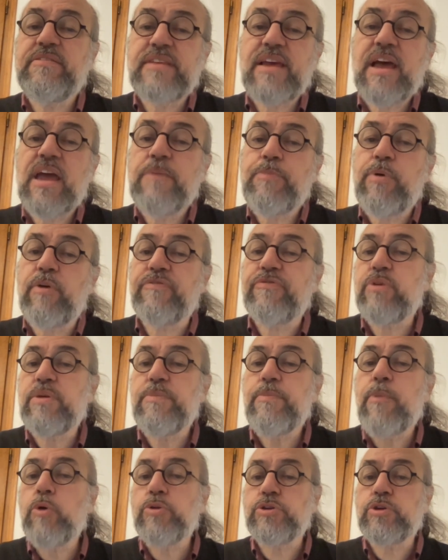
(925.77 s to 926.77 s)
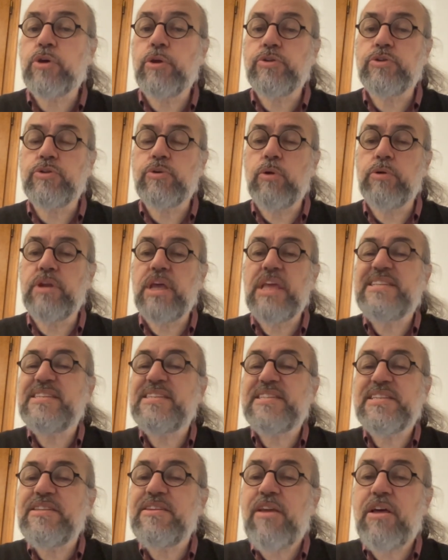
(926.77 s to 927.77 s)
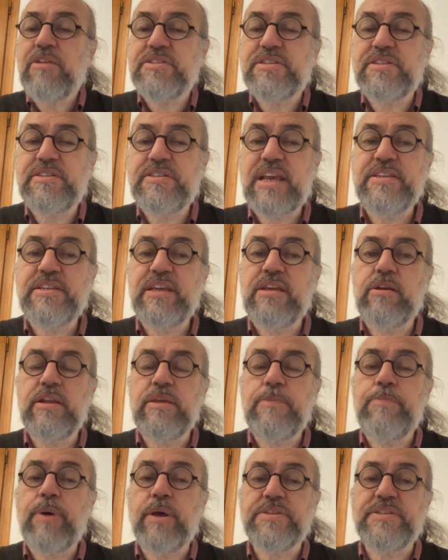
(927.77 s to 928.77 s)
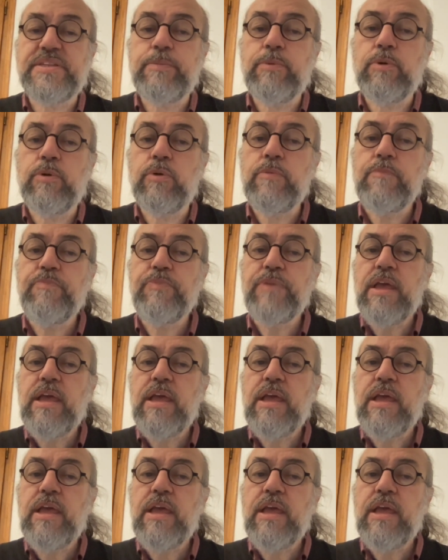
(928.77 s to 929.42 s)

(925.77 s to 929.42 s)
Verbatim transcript: type of remote control is not technically possible.